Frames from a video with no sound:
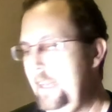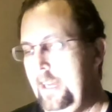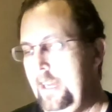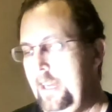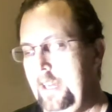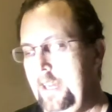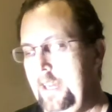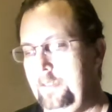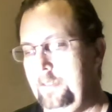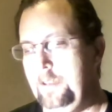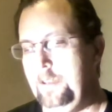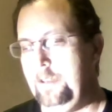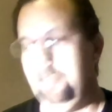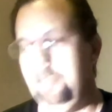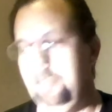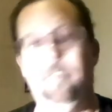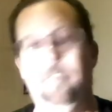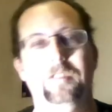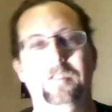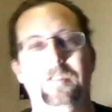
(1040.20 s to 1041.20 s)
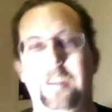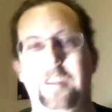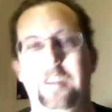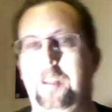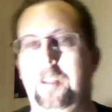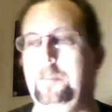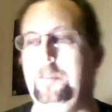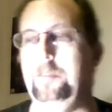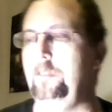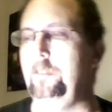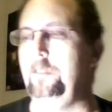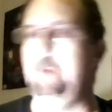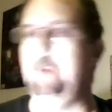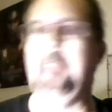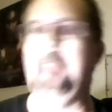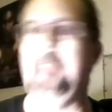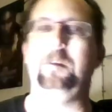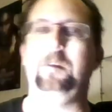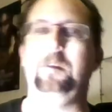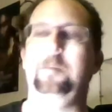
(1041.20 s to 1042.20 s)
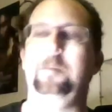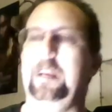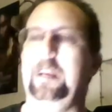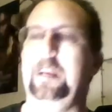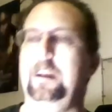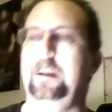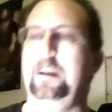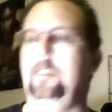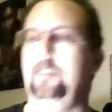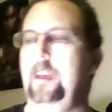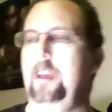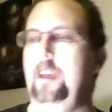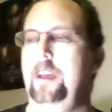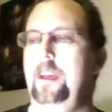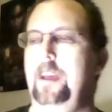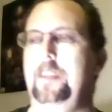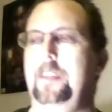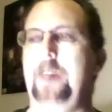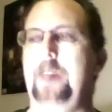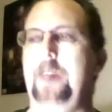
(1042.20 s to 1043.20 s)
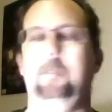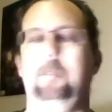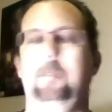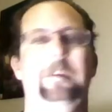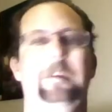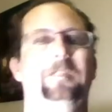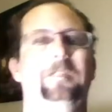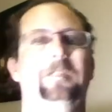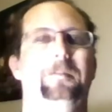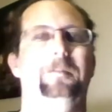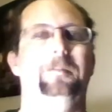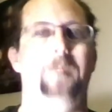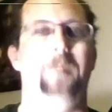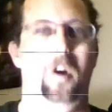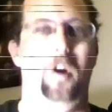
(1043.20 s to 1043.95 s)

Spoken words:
Especially if you just did it on a piece of paper, because that would be small.